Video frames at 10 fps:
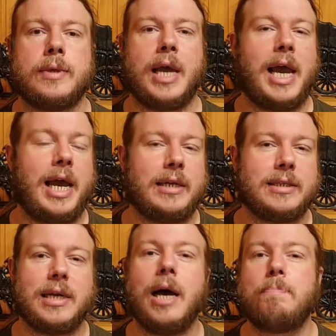
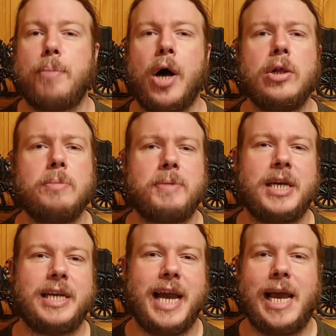And a pulpy
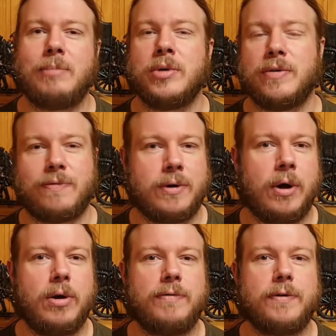game of
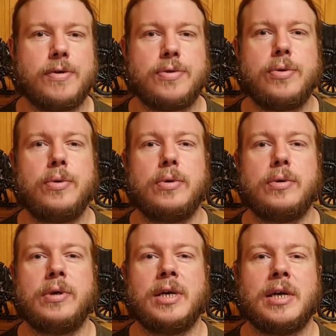Call of Cthulhu,